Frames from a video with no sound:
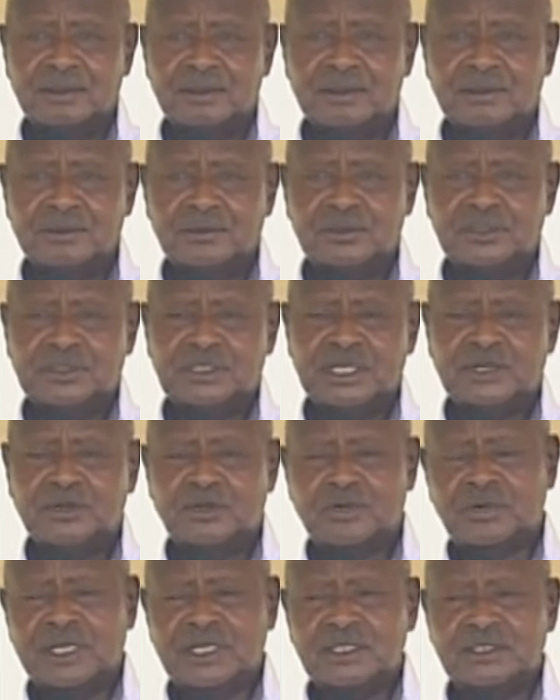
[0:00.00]
which are
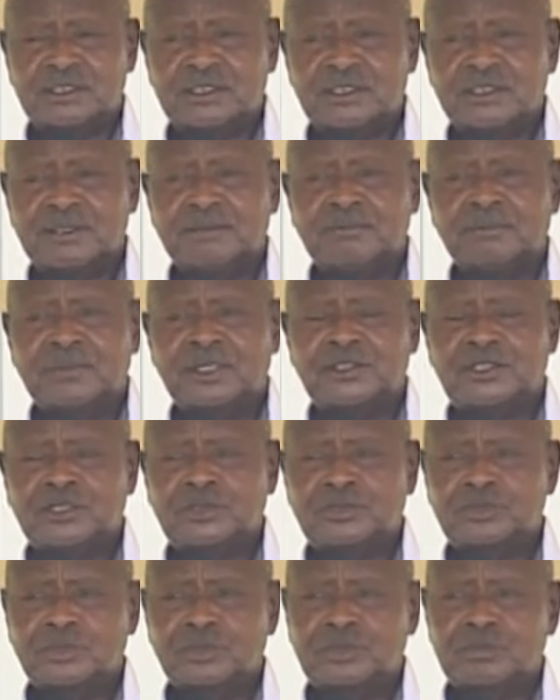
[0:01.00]
all right, but they
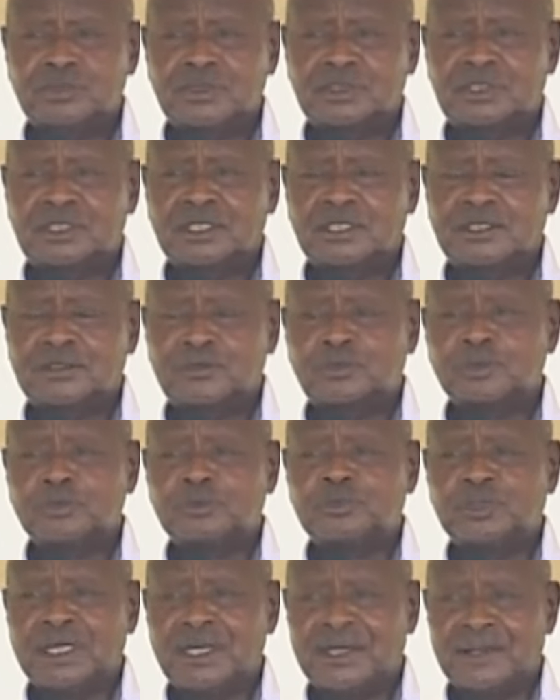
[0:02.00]
should not be taken too
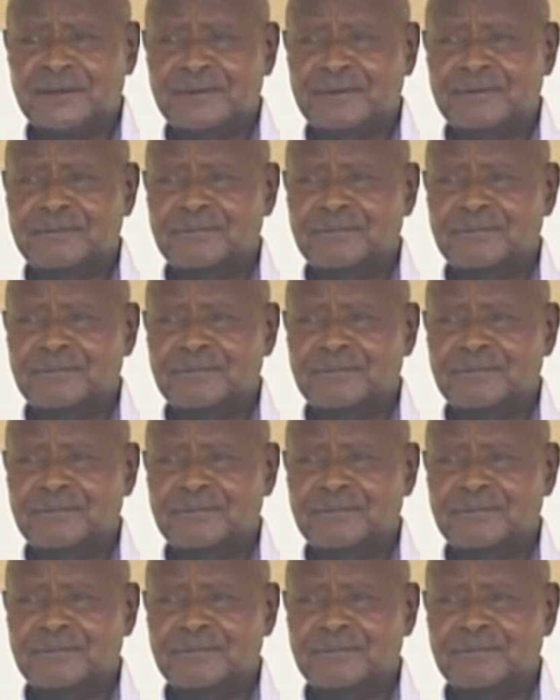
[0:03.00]
far